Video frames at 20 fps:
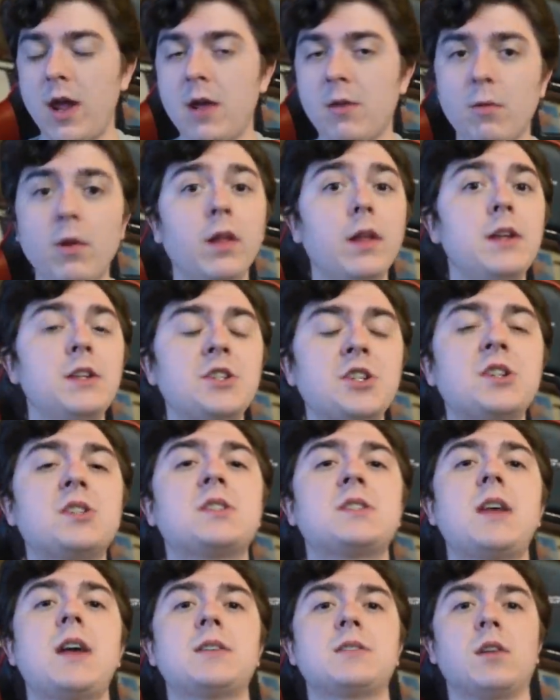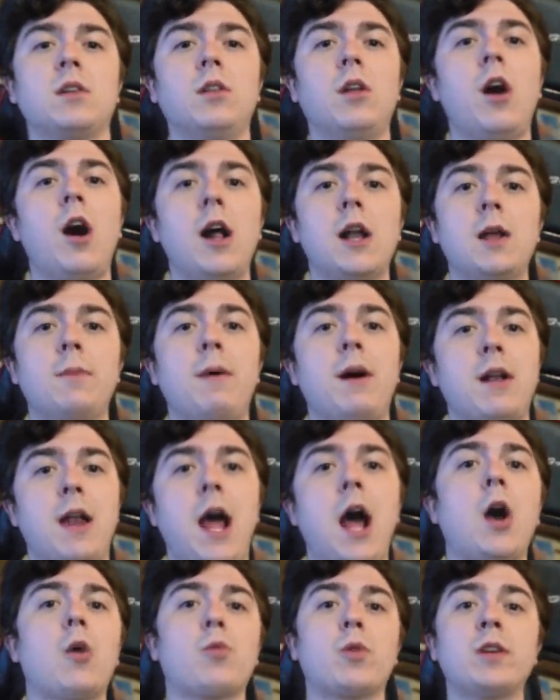it really just says a lot about
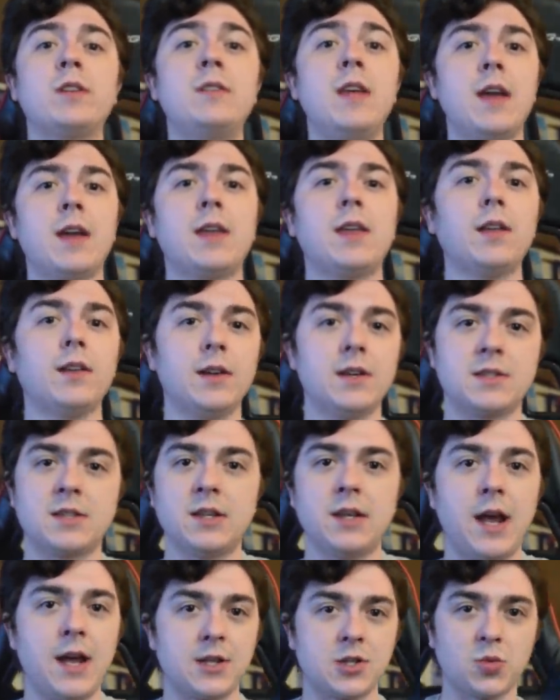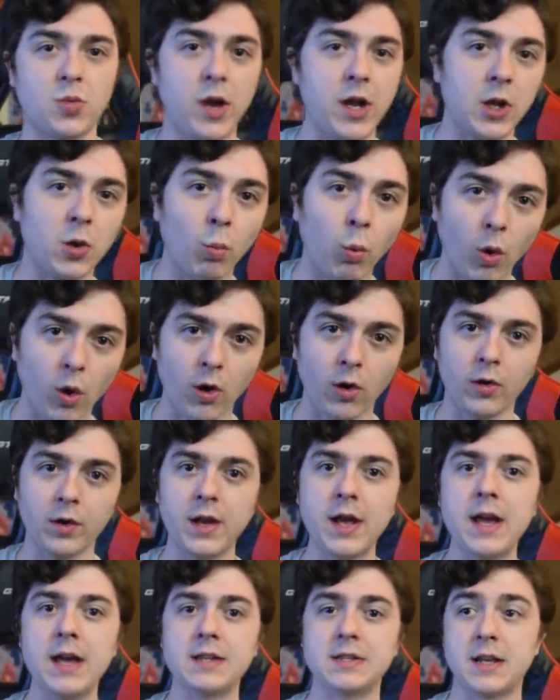how ridiculous an S-rank world
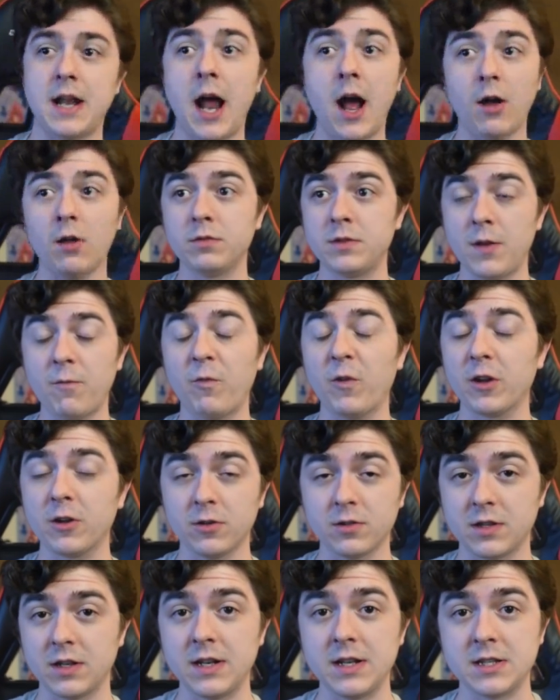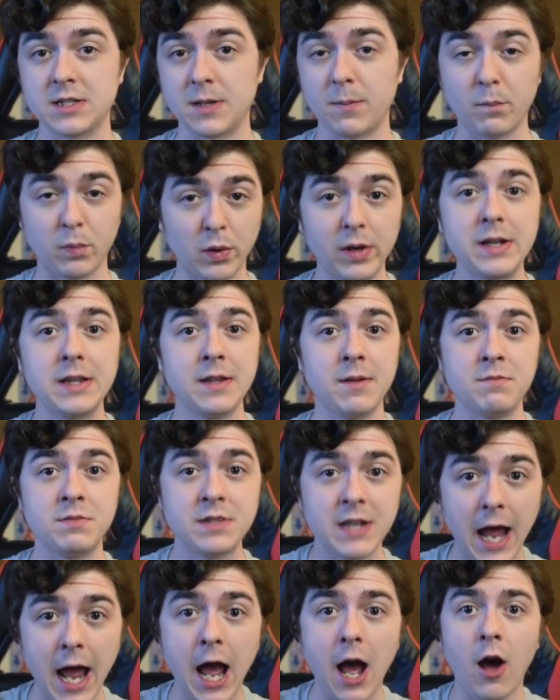is and how difficult it is to bring them
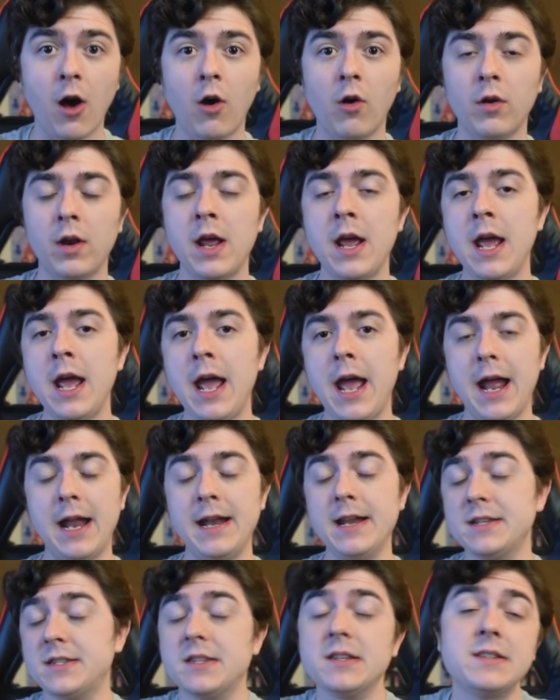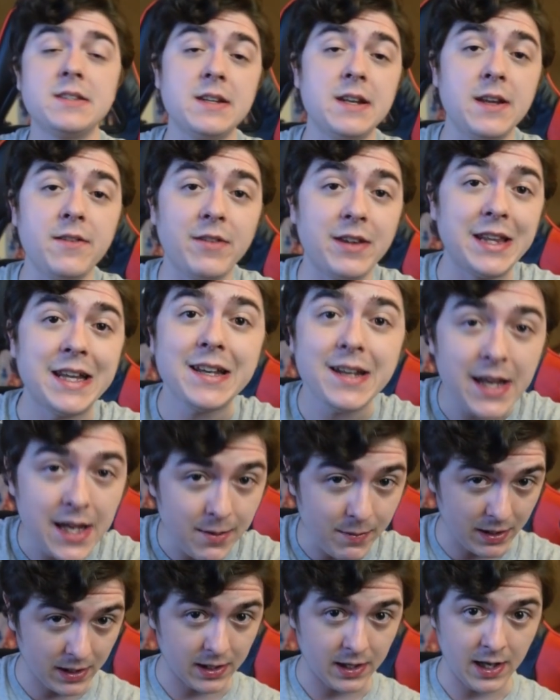down, and this isn't even the
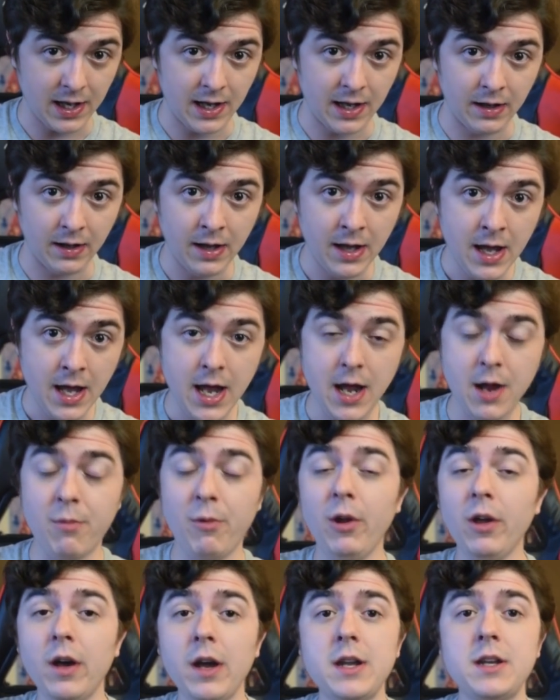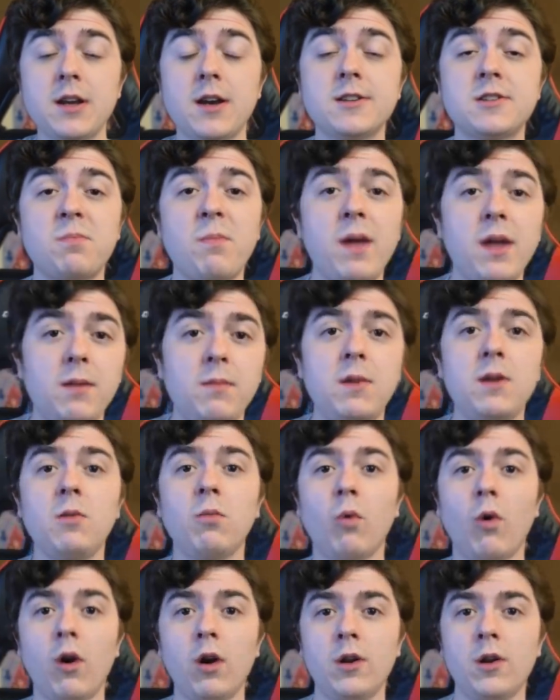Demon King. It really does make me
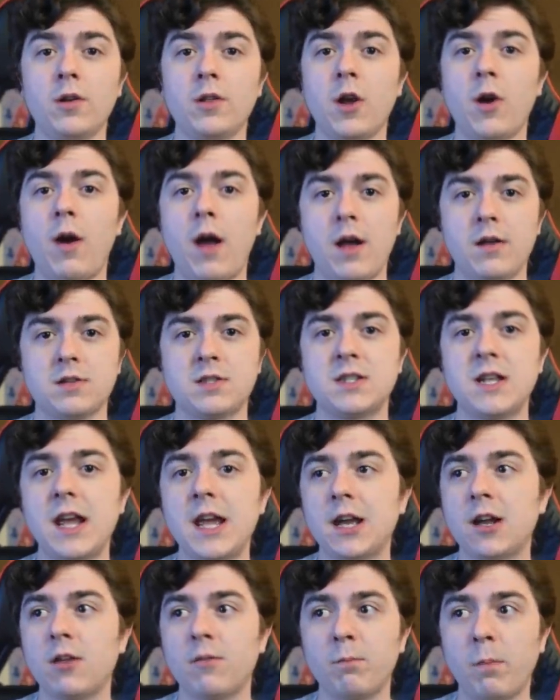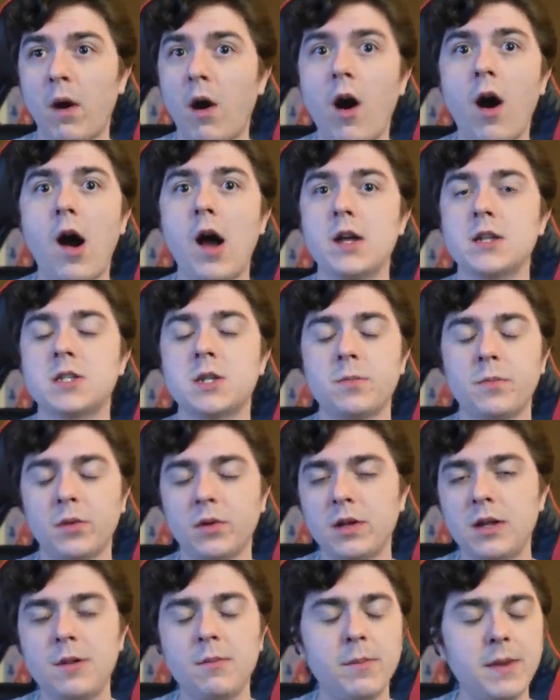wonder though how Say could
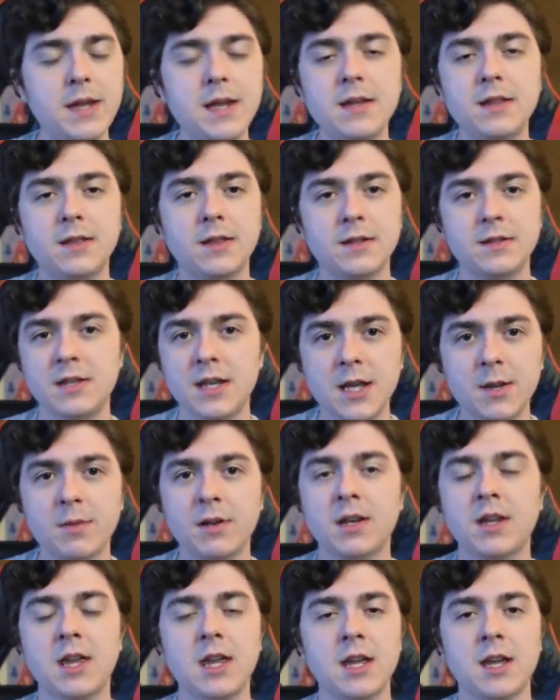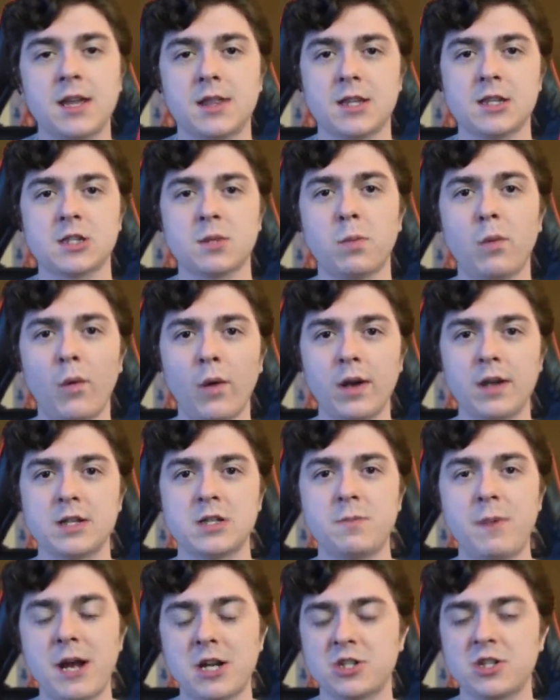possibly beat the Demon King at this point,
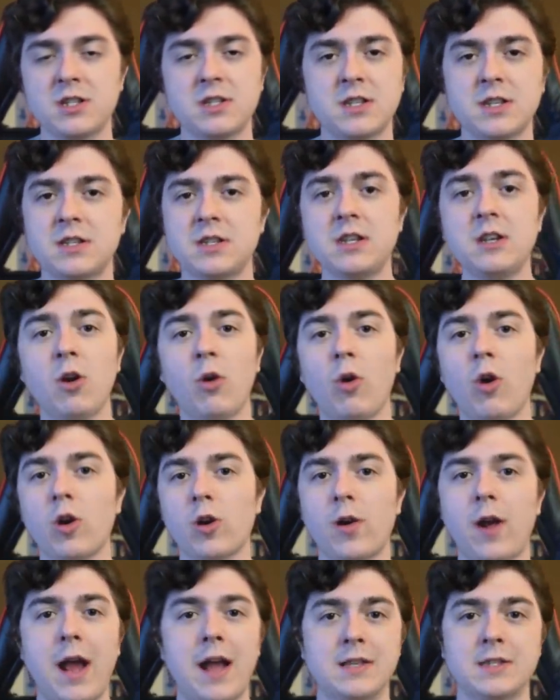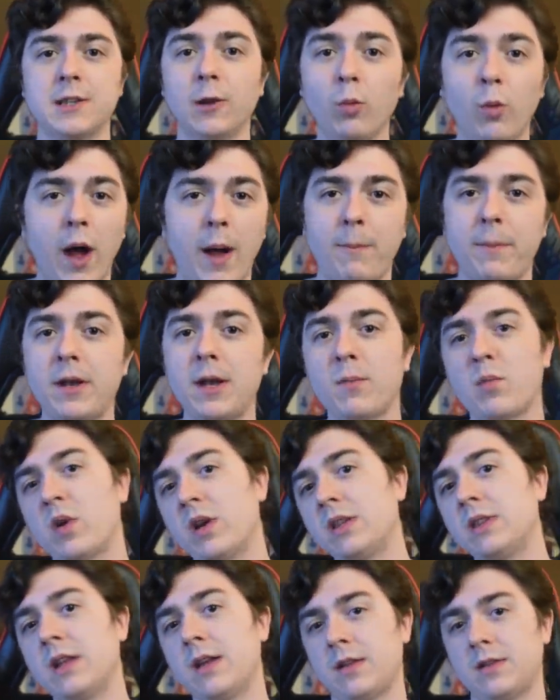especially since he no longer has the weapon to
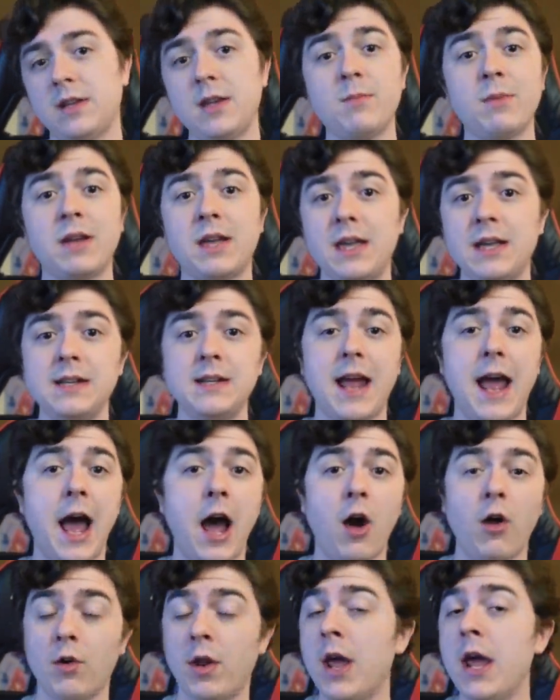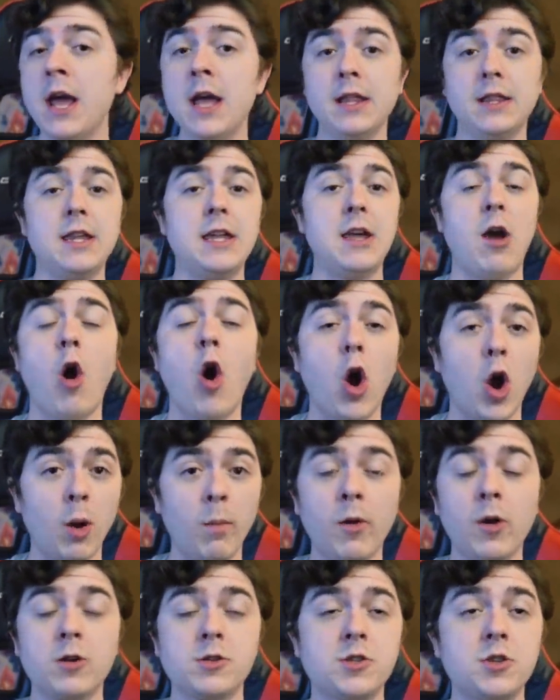bring the Demon King down, the
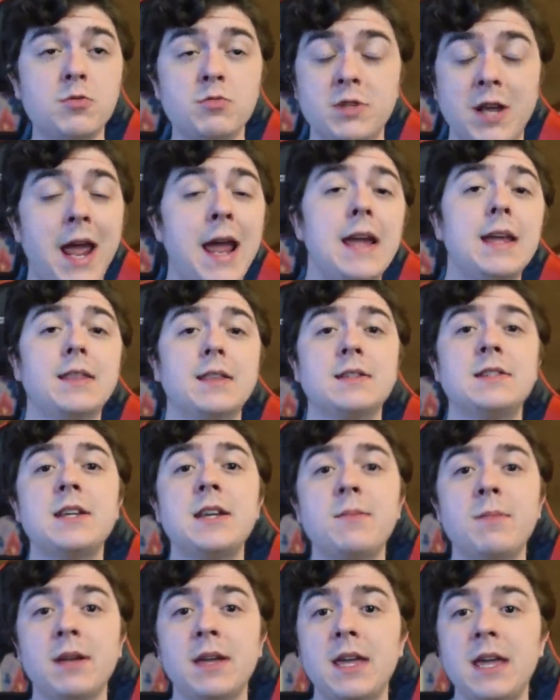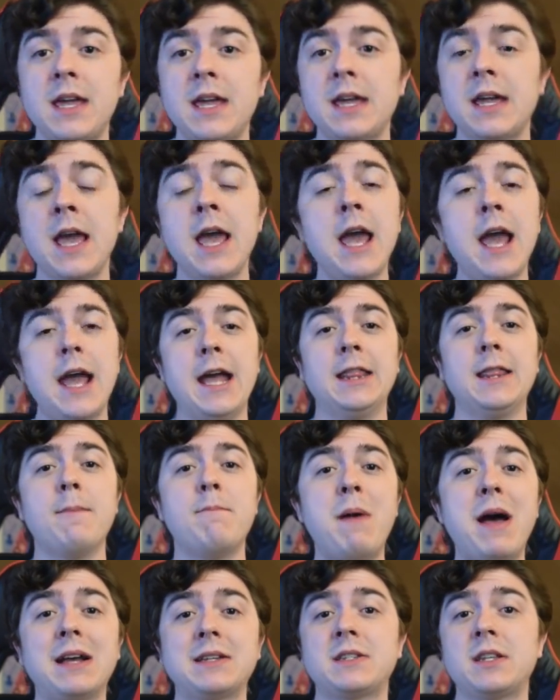armor to tank the Demon King, and the
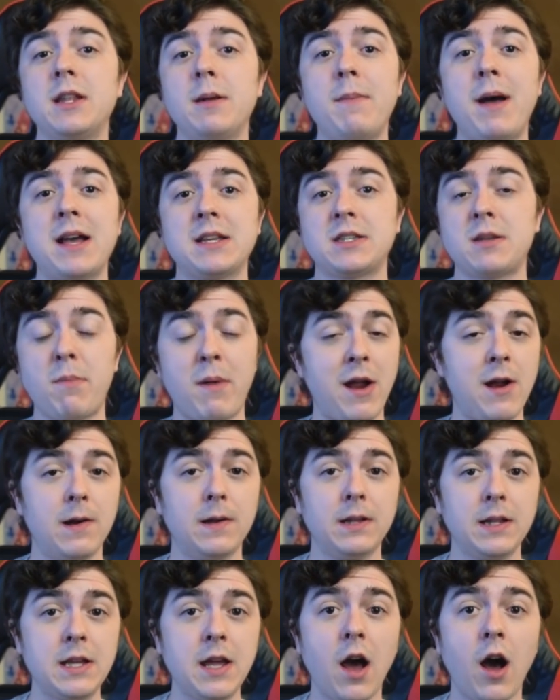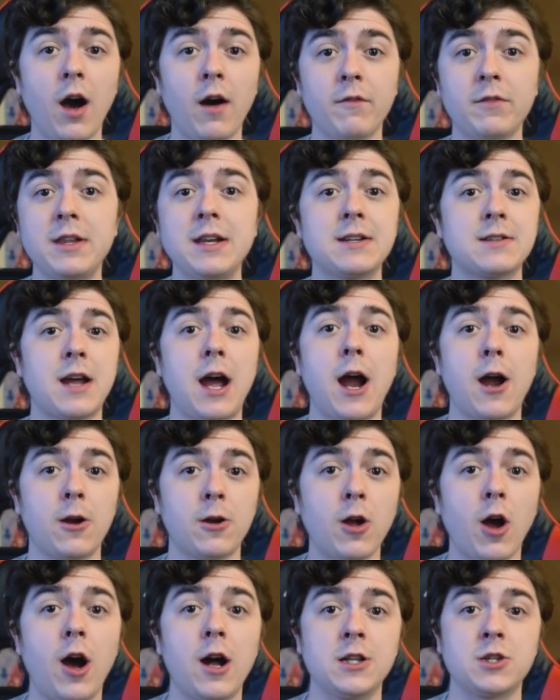best of the best apparently of the entire
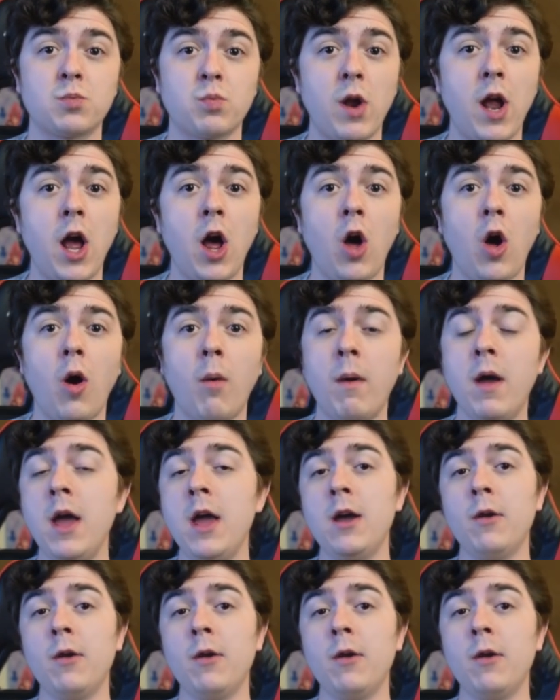God's Realm,